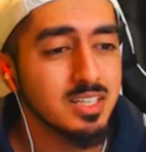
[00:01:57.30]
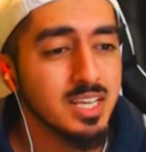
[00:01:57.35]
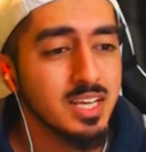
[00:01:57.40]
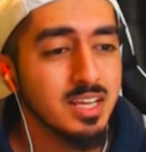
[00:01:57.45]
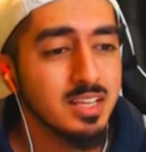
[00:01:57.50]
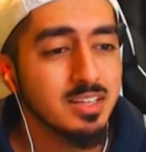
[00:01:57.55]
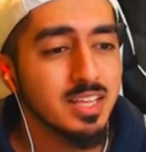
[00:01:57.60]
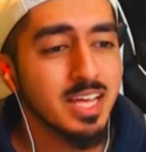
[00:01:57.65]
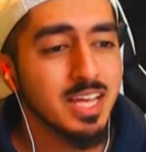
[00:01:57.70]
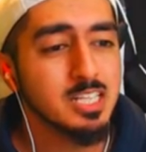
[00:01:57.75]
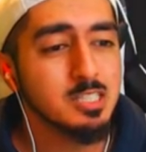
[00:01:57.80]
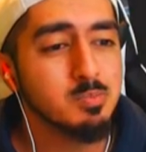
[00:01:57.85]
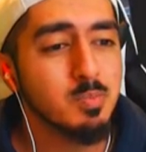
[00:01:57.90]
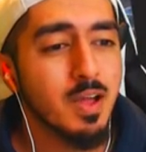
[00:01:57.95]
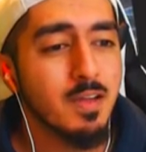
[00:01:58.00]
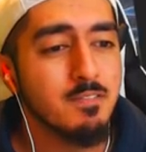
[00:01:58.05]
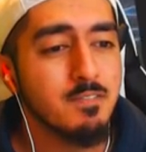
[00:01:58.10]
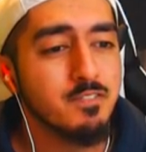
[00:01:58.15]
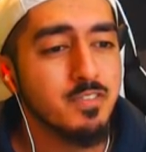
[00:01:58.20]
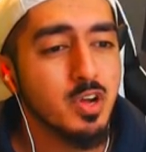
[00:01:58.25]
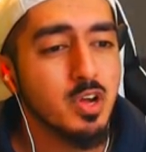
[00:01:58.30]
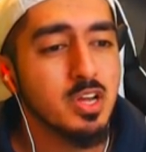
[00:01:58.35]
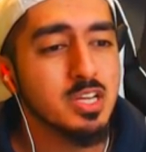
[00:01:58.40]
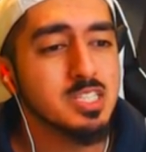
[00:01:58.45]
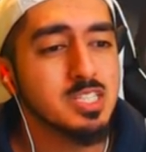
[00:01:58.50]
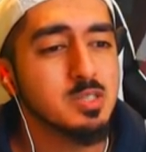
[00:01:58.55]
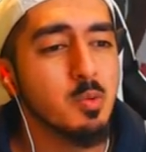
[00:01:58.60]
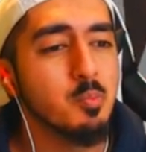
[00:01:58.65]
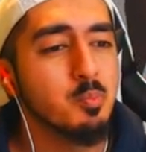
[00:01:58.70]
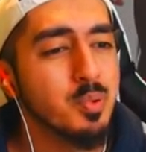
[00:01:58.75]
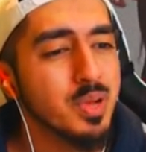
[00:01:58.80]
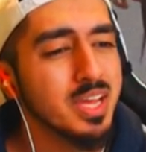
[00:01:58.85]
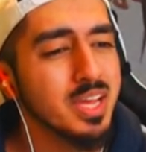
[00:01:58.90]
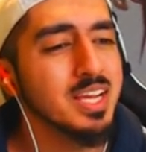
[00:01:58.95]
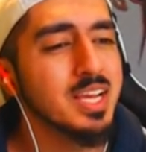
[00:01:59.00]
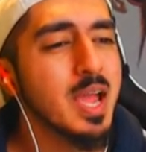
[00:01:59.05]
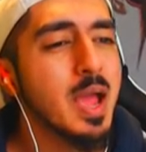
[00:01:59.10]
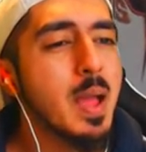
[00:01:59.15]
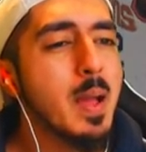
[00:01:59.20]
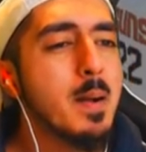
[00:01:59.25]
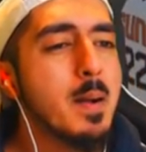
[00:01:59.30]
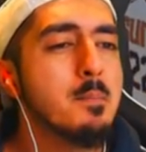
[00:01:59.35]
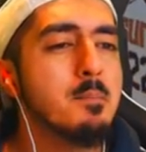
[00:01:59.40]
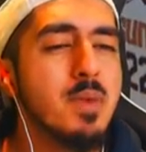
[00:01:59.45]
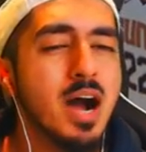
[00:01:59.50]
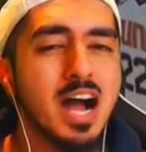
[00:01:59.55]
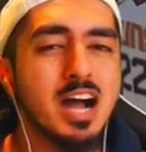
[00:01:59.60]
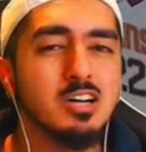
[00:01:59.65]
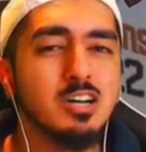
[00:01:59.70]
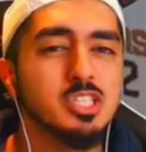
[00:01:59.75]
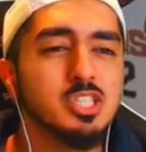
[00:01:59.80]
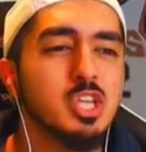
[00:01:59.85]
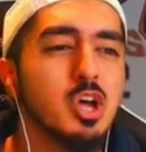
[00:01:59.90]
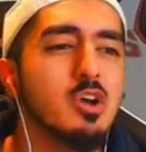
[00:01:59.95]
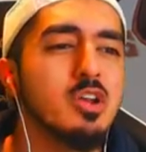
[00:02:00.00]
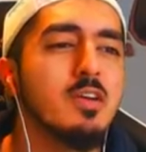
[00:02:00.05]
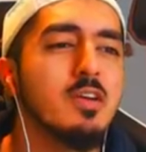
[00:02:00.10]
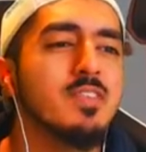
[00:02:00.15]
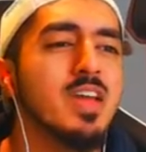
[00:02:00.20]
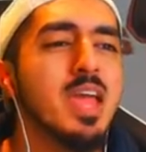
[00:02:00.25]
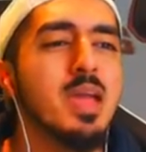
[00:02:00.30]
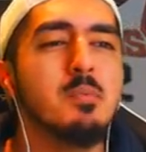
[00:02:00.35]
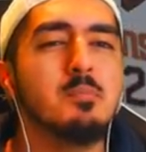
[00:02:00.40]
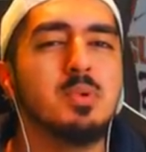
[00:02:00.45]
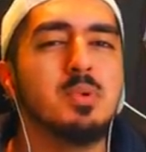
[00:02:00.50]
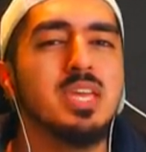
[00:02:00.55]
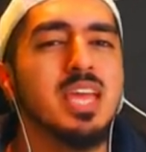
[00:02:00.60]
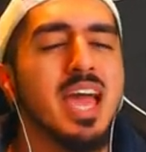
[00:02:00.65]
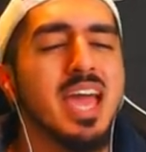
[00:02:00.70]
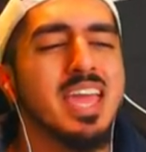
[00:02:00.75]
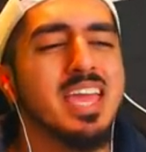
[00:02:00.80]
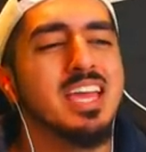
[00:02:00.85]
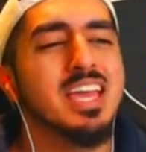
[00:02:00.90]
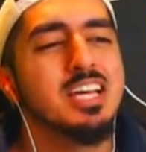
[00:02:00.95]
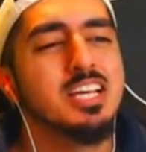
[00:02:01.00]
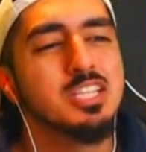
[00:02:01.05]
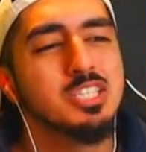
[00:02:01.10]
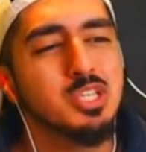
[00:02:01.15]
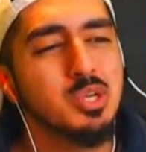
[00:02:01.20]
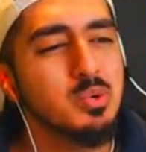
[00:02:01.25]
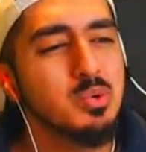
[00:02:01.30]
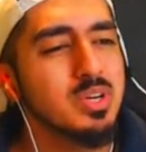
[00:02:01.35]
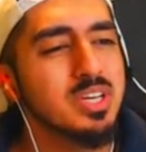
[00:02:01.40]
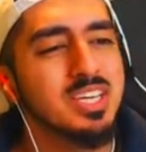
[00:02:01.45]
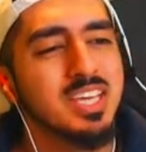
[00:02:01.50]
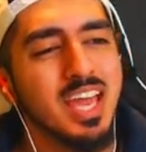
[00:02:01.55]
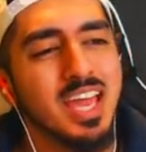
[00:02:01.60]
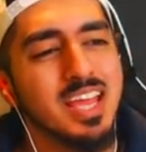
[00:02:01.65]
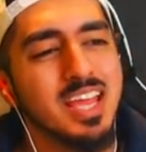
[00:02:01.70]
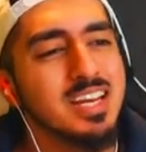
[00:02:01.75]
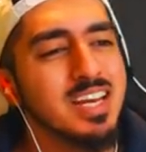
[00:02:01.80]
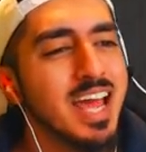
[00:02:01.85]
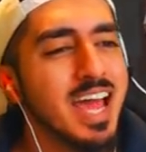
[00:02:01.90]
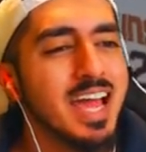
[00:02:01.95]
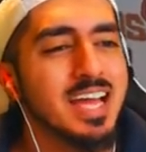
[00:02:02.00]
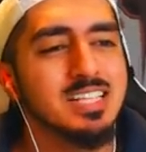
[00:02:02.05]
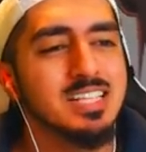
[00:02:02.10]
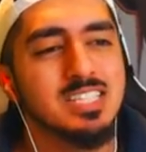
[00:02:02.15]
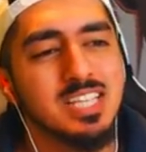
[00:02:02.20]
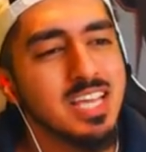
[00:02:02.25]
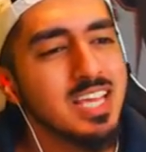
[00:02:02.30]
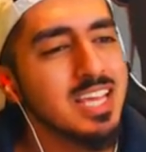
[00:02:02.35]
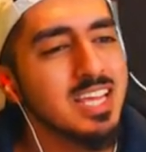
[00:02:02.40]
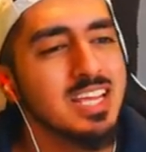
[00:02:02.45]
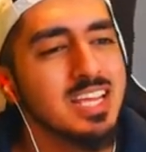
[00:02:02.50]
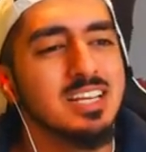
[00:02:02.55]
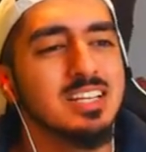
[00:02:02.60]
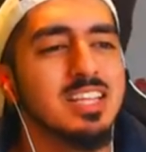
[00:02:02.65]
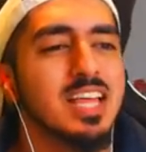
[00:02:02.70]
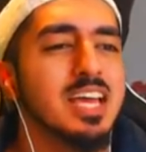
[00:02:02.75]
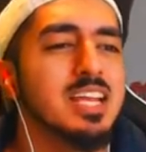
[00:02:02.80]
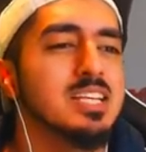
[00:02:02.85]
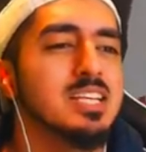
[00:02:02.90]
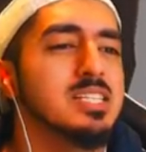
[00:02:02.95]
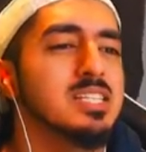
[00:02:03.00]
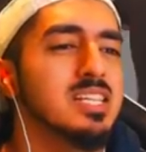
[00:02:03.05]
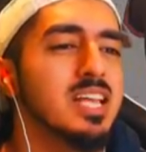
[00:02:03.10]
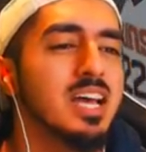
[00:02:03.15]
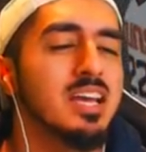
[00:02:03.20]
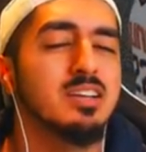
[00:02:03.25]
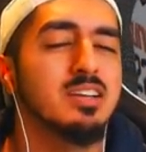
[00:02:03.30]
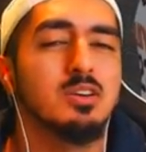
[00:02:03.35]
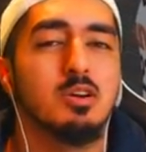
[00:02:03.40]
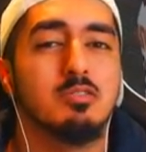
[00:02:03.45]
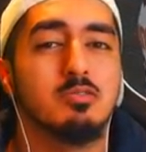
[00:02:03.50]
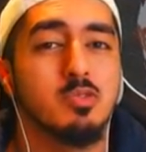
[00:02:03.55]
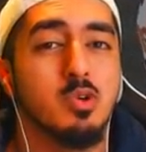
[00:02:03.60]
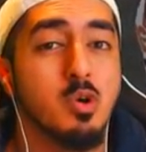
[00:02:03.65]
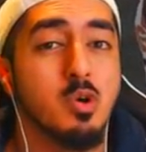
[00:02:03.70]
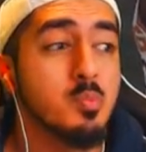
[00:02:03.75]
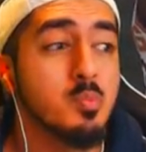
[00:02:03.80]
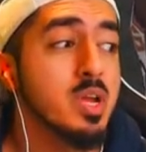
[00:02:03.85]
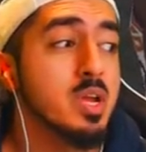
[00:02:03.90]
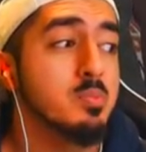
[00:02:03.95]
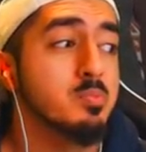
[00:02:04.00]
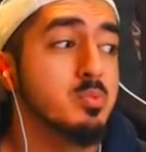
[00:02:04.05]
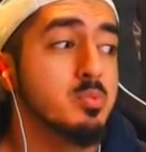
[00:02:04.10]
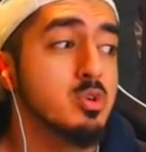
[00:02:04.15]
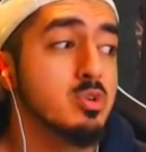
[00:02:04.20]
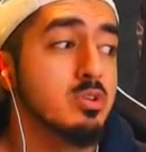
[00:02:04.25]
it. That is my first big milestone of NBA 2K19. That is 90 overall, man.